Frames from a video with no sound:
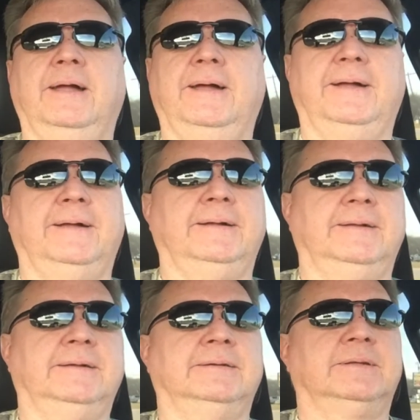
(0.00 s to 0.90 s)

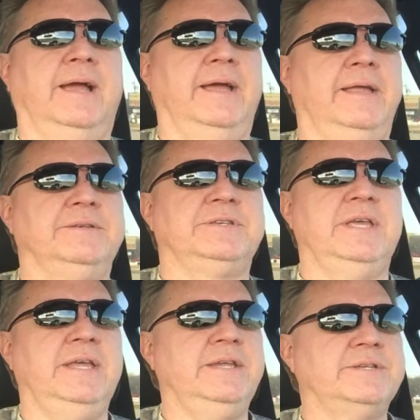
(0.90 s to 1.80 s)
I had
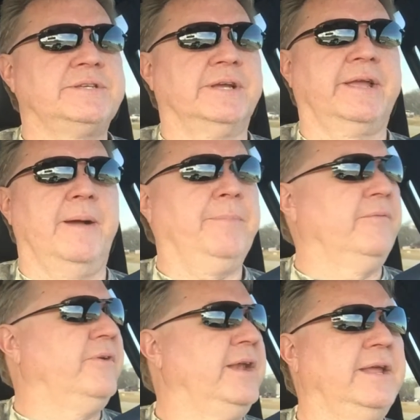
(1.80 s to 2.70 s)
teased a couple
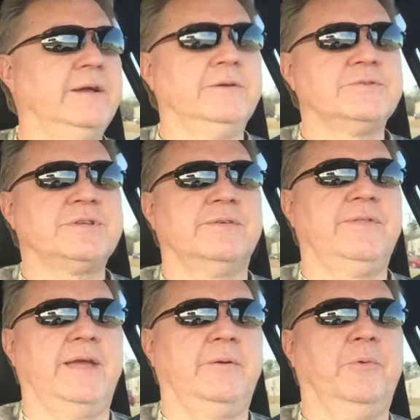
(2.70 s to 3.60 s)
of videos of that